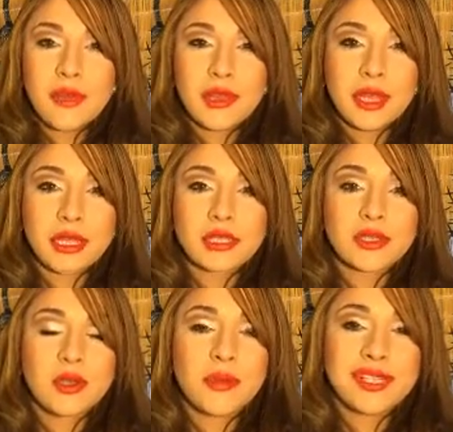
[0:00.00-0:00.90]
feel like this is
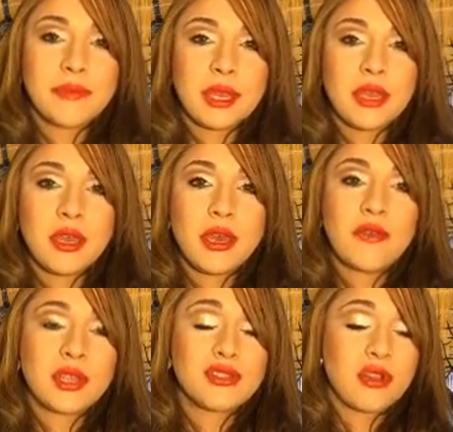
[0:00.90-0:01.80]
going to be a
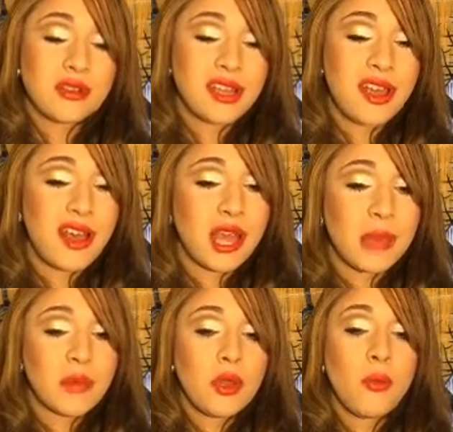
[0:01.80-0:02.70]
very strong time